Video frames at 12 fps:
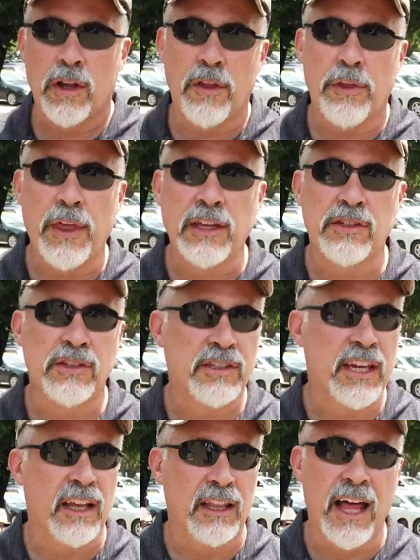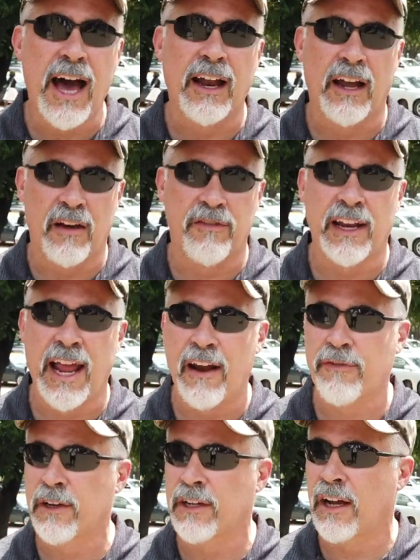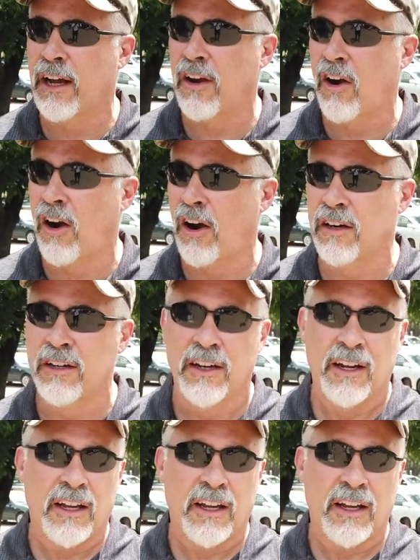One of the things you see a lot of in Africa are